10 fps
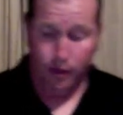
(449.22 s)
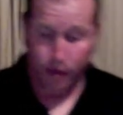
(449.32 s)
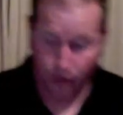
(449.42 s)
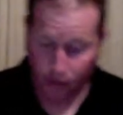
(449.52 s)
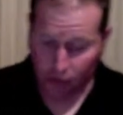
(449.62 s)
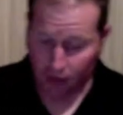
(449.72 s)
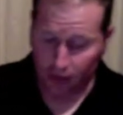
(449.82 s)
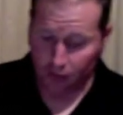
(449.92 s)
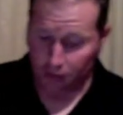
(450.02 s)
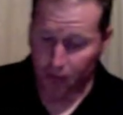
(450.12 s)
Strength
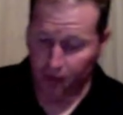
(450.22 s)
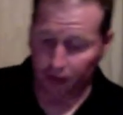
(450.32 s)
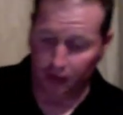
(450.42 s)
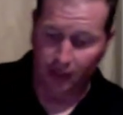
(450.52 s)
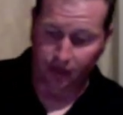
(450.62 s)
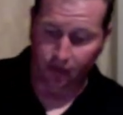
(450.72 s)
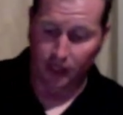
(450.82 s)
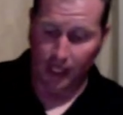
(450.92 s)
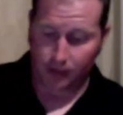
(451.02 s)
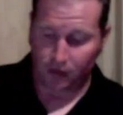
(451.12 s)
is built in different
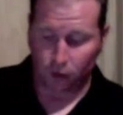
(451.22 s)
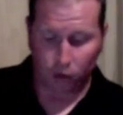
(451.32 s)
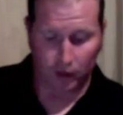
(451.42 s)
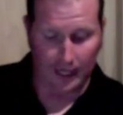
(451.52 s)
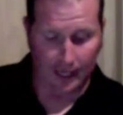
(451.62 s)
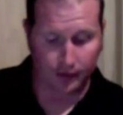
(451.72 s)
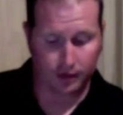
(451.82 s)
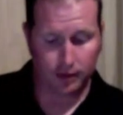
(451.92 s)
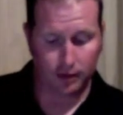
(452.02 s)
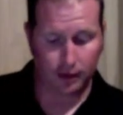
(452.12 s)
types of workouts
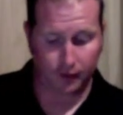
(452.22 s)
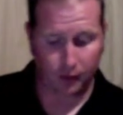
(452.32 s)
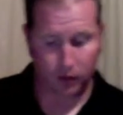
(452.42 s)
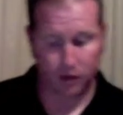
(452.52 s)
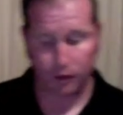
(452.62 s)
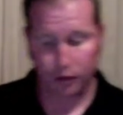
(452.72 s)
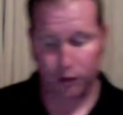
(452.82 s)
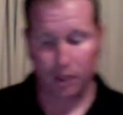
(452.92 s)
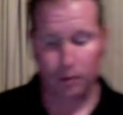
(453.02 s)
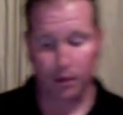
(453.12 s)
that focus on
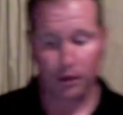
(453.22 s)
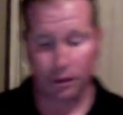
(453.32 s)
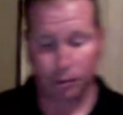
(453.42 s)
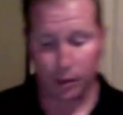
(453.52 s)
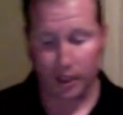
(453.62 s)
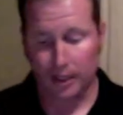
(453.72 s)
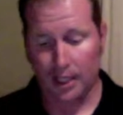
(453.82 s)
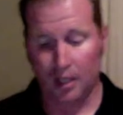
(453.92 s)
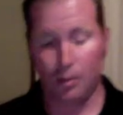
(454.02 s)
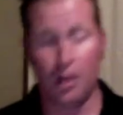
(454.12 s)
strength building and breaking down the
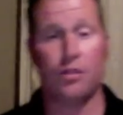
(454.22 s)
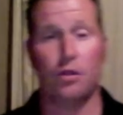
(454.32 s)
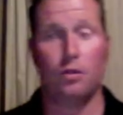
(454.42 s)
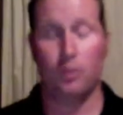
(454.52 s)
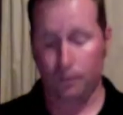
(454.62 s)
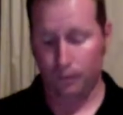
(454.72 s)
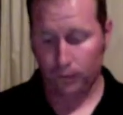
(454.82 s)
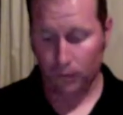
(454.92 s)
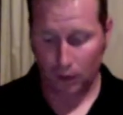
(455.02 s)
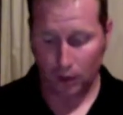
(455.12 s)
muscle.
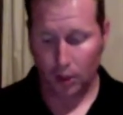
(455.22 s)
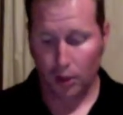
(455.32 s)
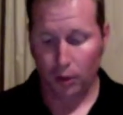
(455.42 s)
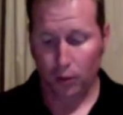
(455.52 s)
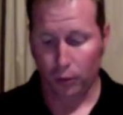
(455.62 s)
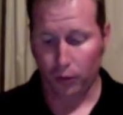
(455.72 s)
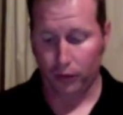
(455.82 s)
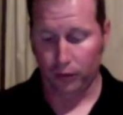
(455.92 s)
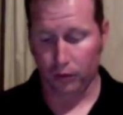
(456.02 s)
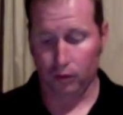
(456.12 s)
With
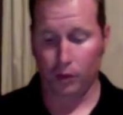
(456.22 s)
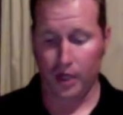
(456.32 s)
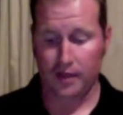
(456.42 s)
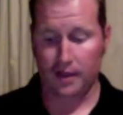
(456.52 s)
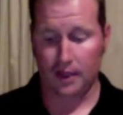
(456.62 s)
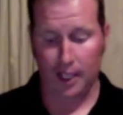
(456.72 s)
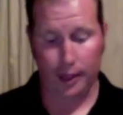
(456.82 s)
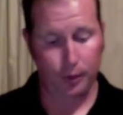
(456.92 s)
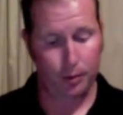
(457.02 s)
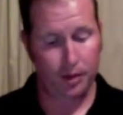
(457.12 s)
rest, it can
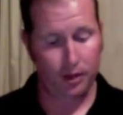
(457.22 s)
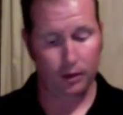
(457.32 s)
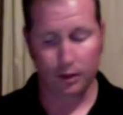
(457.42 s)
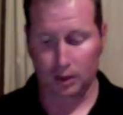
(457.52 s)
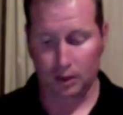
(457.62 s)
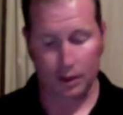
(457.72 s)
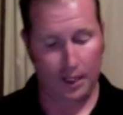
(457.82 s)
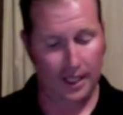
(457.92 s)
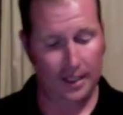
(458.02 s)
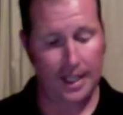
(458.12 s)
rebuild
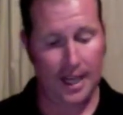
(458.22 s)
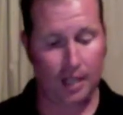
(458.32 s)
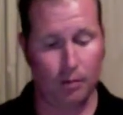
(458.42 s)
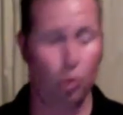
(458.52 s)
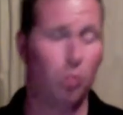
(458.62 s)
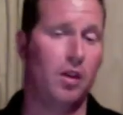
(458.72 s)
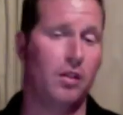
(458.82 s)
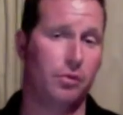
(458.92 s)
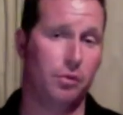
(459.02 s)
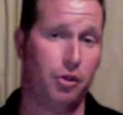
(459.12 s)
and gain more muscle
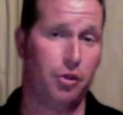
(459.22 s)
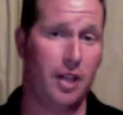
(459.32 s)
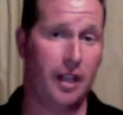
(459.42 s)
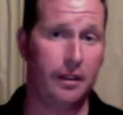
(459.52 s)
and strength.